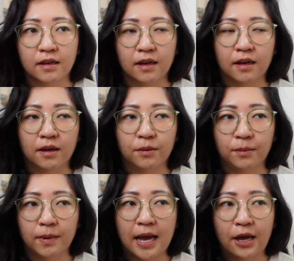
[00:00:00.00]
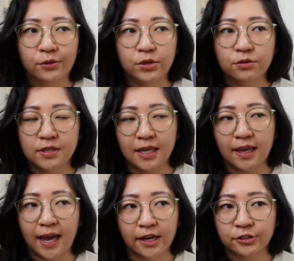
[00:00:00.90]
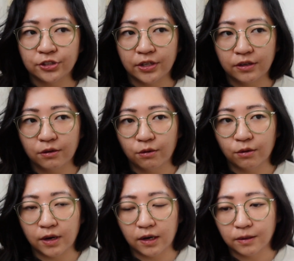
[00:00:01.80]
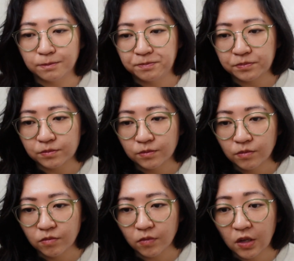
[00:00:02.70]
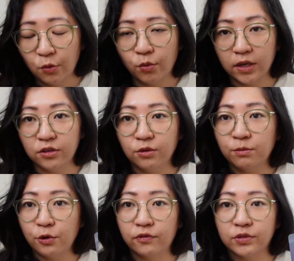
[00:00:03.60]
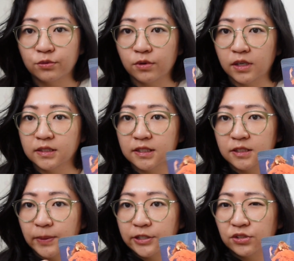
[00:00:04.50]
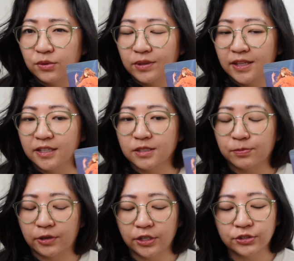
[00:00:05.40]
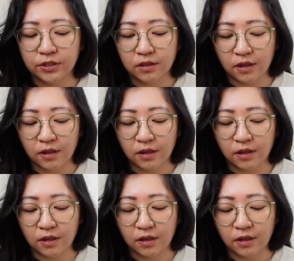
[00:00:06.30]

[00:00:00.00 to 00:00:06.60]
how you take action or what you move towards, especially with the inspiration.